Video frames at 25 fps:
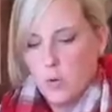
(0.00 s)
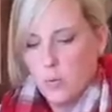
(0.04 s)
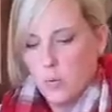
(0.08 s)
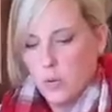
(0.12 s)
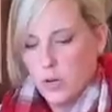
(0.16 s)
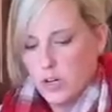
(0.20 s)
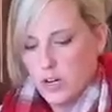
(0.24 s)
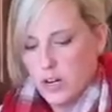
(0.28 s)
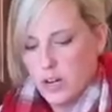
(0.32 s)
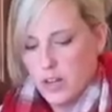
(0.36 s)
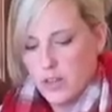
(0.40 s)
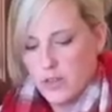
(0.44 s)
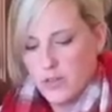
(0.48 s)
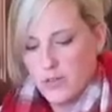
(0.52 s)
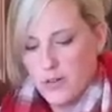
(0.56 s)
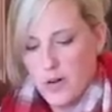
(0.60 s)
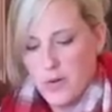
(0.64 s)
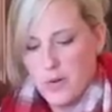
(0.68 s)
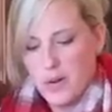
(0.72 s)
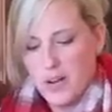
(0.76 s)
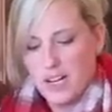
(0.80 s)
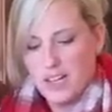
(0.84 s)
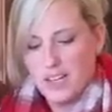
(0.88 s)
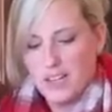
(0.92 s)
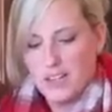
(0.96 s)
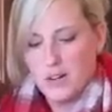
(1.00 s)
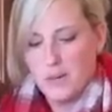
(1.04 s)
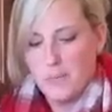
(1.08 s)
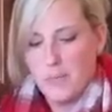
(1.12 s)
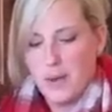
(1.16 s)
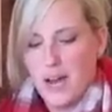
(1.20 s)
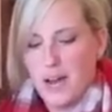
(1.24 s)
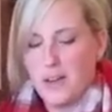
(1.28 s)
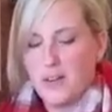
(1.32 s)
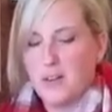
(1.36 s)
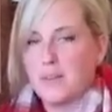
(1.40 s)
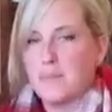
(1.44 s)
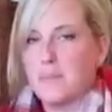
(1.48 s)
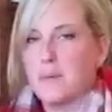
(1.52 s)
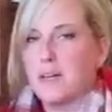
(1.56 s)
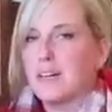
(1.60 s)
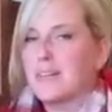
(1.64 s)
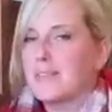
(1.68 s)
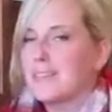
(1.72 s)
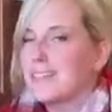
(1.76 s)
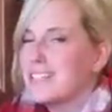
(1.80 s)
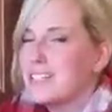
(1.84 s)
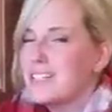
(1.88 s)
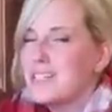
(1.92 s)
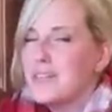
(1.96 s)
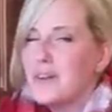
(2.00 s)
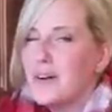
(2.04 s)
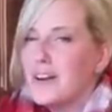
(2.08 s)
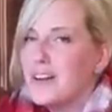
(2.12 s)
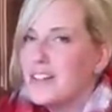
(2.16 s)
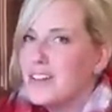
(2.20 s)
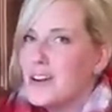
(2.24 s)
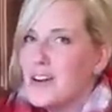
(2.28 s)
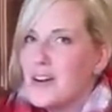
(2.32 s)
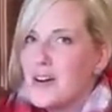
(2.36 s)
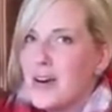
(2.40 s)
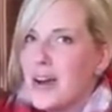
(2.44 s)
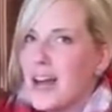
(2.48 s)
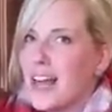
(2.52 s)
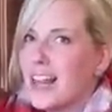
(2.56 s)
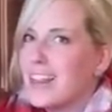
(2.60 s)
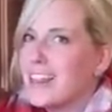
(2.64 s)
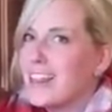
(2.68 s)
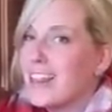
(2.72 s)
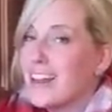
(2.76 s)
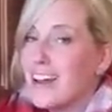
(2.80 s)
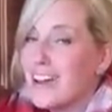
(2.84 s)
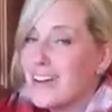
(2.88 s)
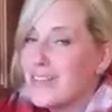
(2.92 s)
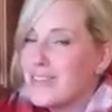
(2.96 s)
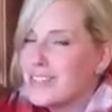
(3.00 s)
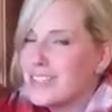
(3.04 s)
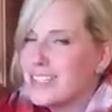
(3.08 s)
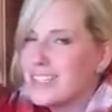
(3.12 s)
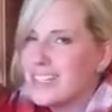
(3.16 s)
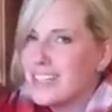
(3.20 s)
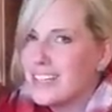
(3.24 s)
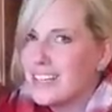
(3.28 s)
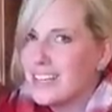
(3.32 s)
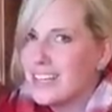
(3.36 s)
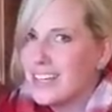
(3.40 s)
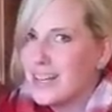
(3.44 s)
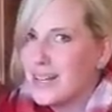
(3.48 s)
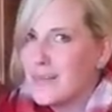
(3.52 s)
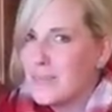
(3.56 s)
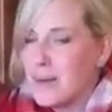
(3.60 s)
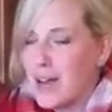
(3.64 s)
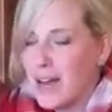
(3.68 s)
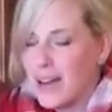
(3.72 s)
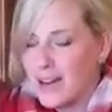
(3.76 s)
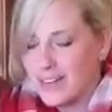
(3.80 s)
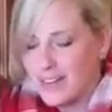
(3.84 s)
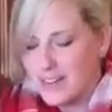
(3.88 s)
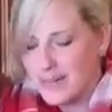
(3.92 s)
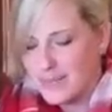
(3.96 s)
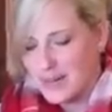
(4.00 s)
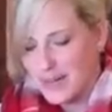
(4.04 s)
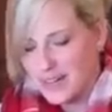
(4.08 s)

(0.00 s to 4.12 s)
We're going to throw in a little powdered milk because you all know I love sneaking in powdered